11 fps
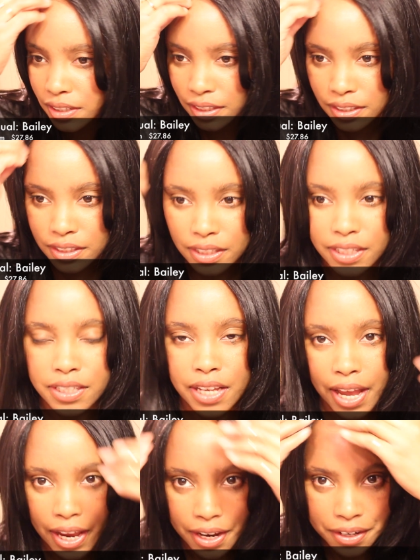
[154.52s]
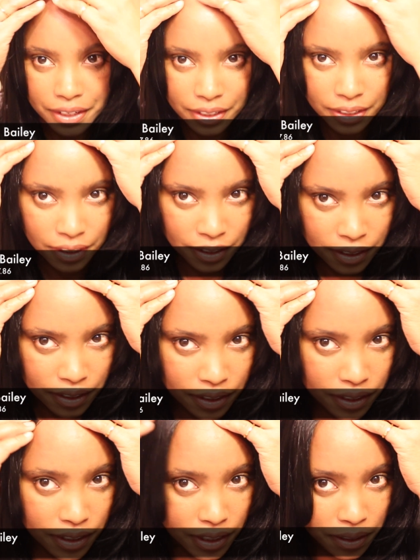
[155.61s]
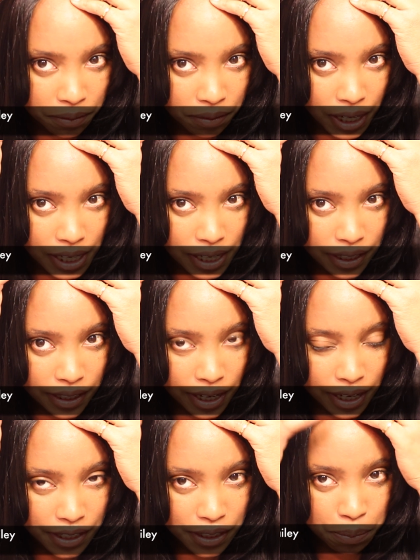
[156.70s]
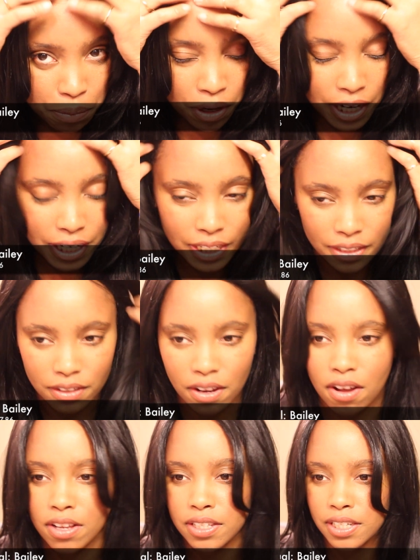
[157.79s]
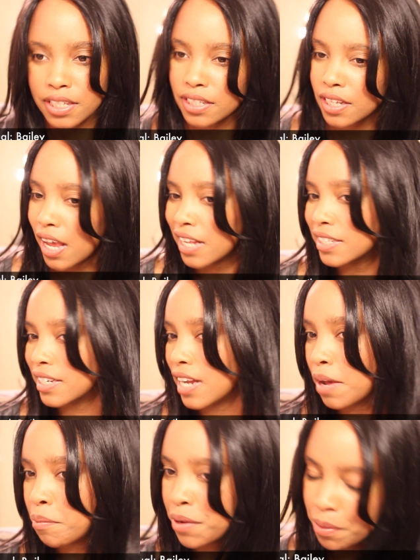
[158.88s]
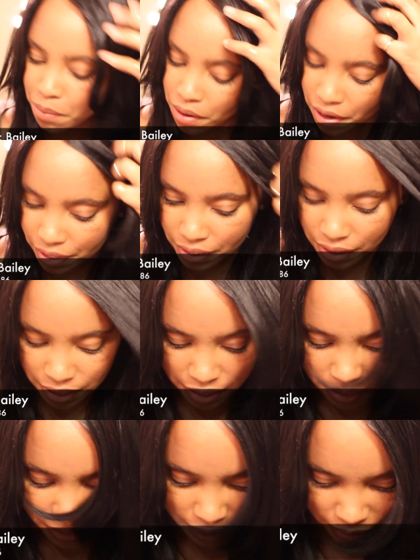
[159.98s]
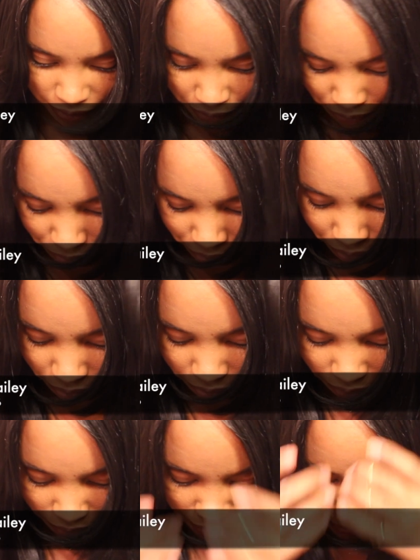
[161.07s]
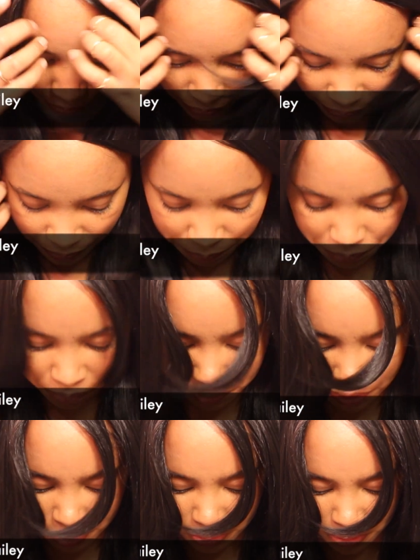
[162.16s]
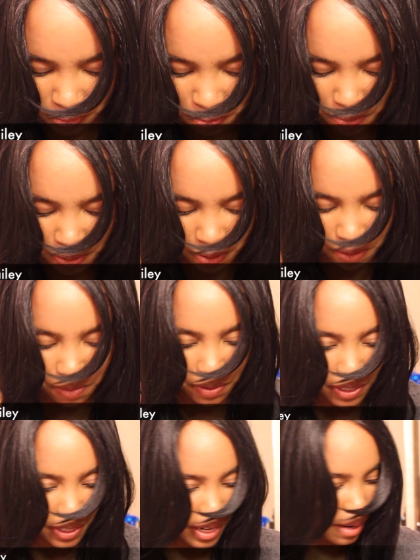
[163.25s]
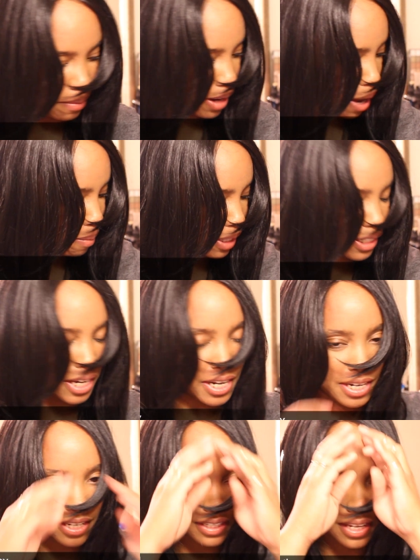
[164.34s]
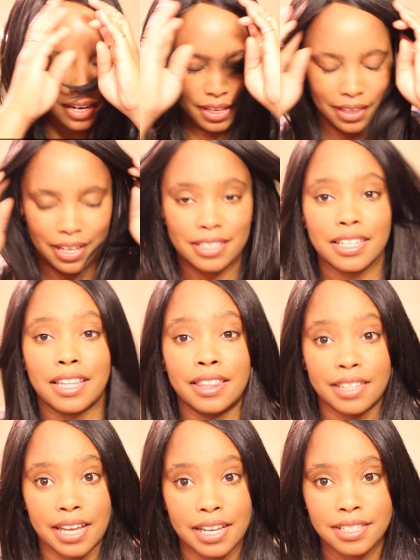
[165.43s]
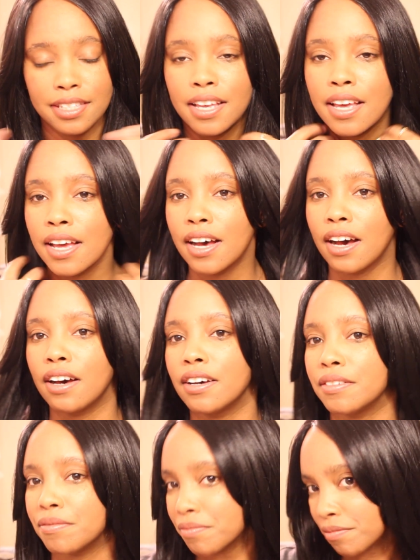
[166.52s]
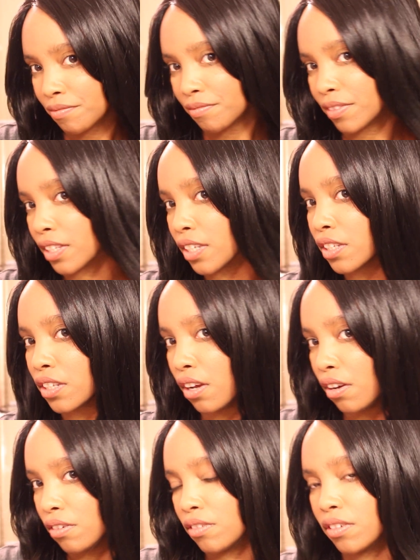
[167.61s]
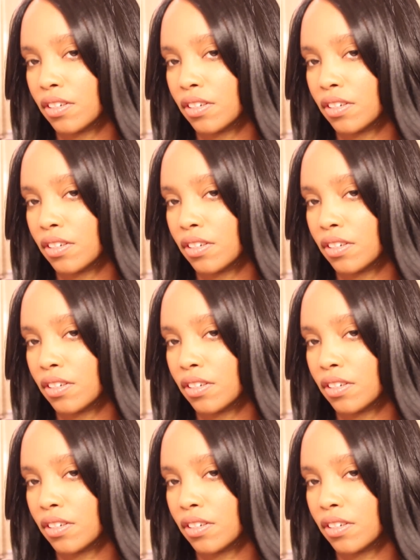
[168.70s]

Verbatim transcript: because it's hair sitting right at the edge of the part and it's causing it to not be a part. So all I'm doing is just going over. Now my shedding is getting less and less. Um, so